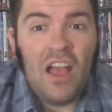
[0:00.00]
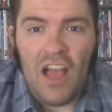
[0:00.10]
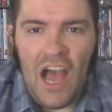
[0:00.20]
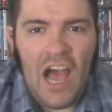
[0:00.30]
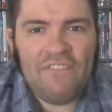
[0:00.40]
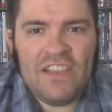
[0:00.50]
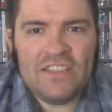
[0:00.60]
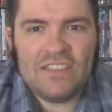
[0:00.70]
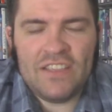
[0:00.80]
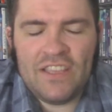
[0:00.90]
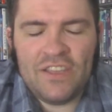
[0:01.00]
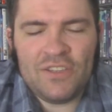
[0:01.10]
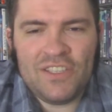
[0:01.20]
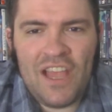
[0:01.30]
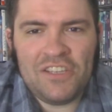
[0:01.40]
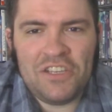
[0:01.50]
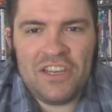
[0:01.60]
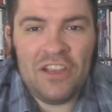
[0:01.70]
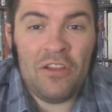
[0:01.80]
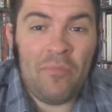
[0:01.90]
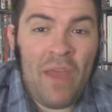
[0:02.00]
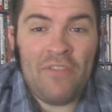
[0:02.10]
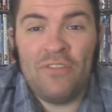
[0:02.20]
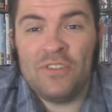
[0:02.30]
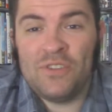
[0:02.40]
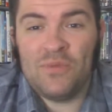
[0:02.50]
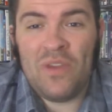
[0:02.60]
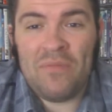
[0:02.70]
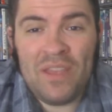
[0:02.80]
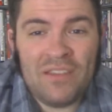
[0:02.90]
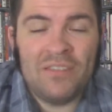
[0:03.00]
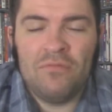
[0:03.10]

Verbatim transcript: obviously there's tension here, men versus women.